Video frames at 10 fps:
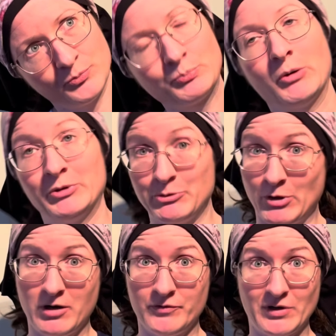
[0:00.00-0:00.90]
properly
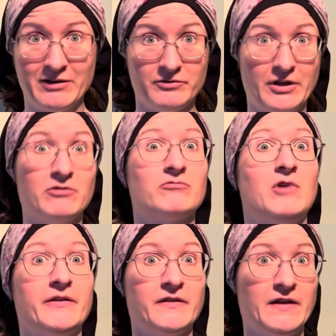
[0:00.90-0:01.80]
part of your outfit
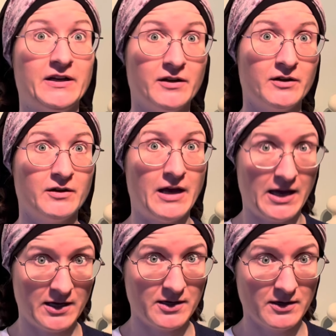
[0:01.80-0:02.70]
rather than
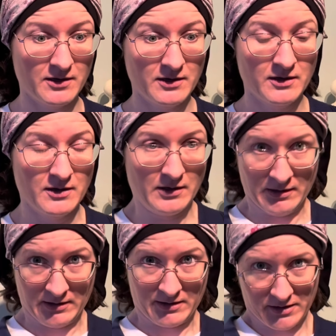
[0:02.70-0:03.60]
a
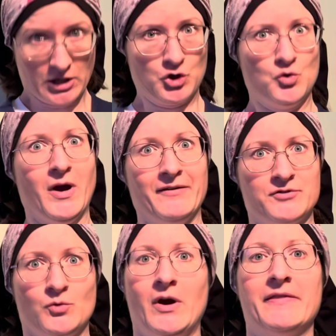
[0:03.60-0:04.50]
thing you have
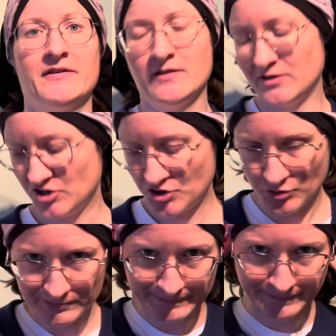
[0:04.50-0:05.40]
to wear that's additional.
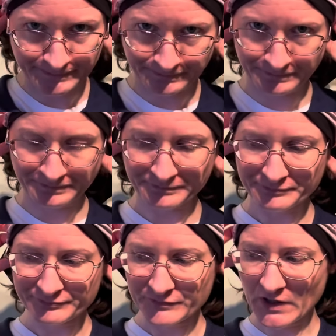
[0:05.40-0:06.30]

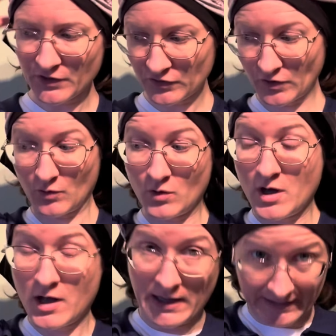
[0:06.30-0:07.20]
So
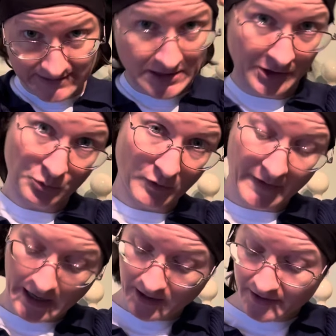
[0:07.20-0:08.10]
that's another one
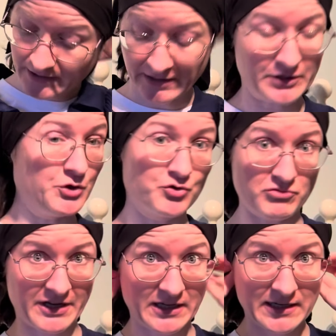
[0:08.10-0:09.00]
that I like and use
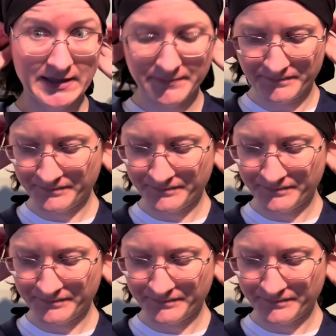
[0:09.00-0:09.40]
regularly.